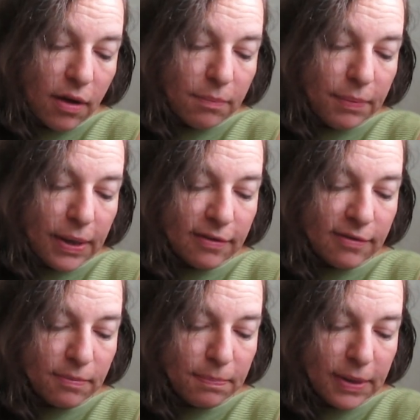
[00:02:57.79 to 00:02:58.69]

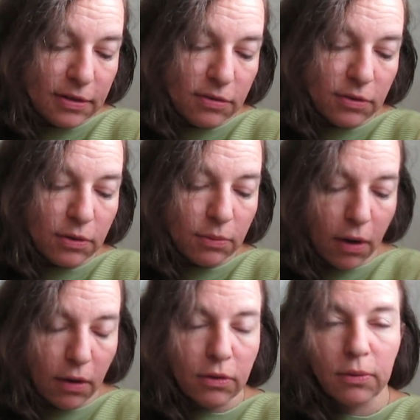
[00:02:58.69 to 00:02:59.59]
Peace be to you
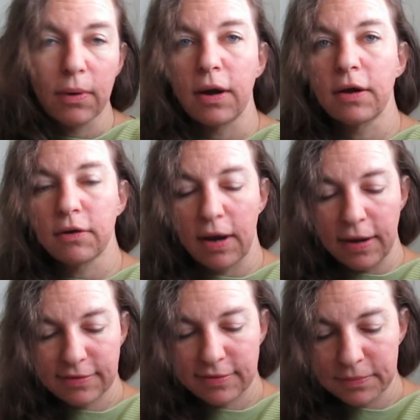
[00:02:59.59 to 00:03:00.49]
all who are in
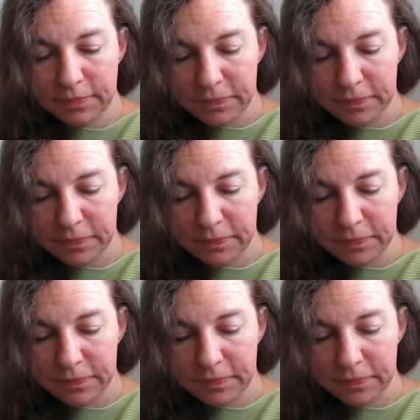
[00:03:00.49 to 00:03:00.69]
Christ.